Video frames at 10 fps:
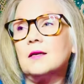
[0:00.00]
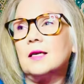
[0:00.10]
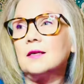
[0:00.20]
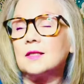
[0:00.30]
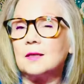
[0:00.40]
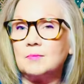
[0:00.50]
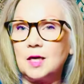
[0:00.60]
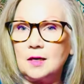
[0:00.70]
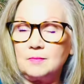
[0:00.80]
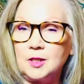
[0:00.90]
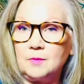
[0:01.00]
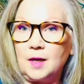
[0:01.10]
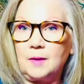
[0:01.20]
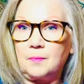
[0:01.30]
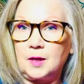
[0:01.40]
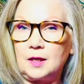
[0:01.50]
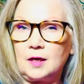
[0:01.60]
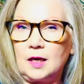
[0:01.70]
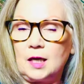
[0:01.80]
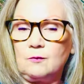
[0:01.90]
like, sometimes you might
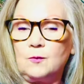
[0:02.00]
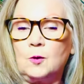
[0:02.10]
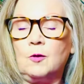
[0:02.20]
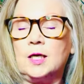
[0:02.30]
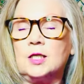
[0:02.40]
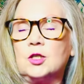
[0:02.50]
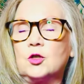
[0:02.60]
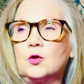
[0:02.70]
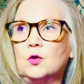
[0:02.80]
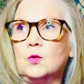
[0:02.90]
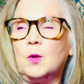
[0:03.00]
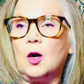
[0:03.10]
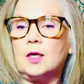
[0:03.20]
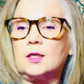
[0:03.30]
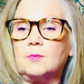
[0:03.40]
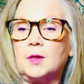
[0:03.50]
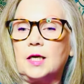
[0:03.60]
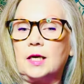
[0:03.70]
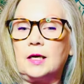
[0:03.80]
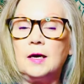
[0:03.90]
be influenced to
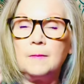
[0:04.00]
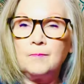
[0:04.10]
possibly